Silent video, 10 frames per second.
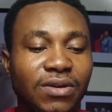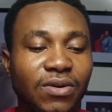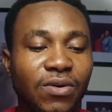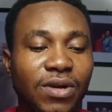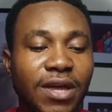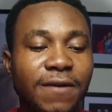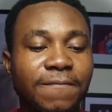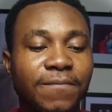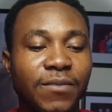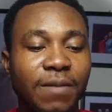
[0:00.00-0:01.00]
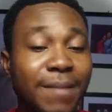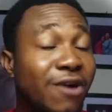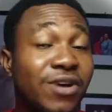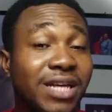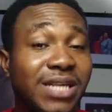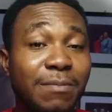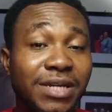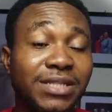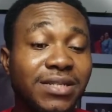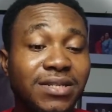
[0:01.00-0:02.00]
okay, in my own case I'm
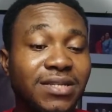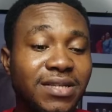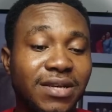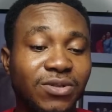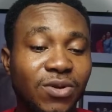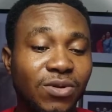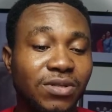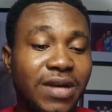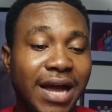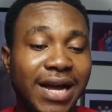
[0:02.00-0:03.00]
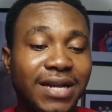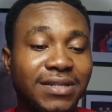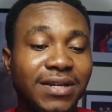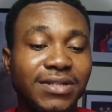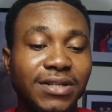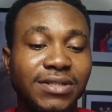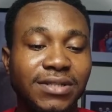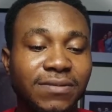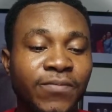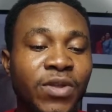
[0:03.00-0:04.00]
editing this gig, so I can't easily change
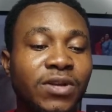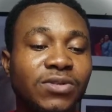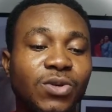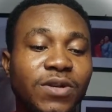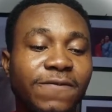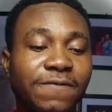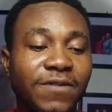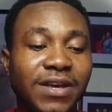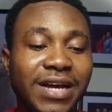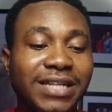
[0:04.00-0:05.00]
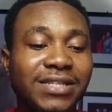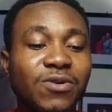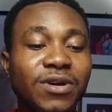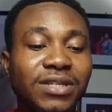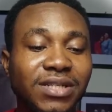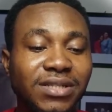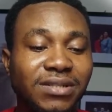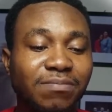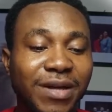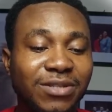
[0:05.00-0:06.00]
it. So the category
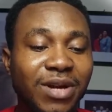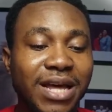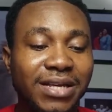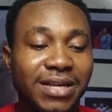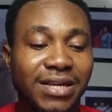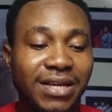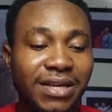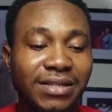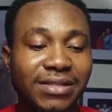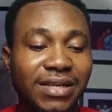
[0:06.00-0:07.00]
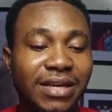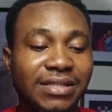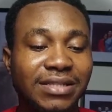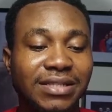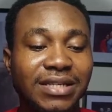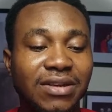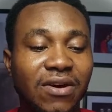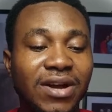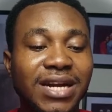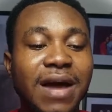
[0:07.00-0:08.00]
this particular gig is
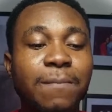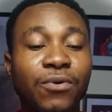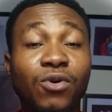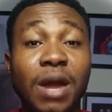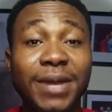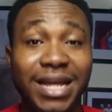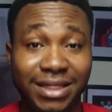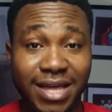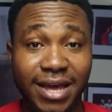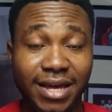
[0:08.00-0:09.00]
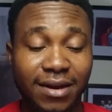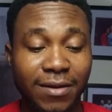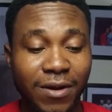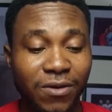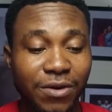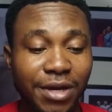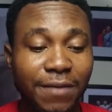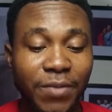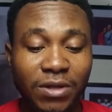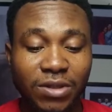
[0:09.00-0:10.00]
under programming and tech.
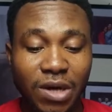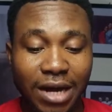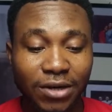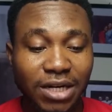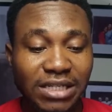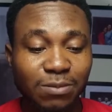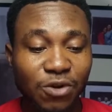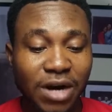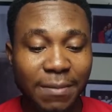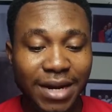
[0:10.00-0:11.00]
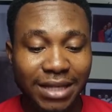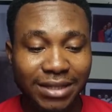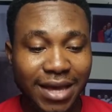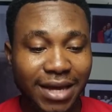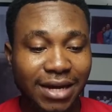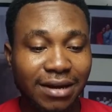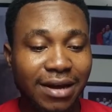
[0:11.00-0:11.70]
Okay, so and under this programming and tech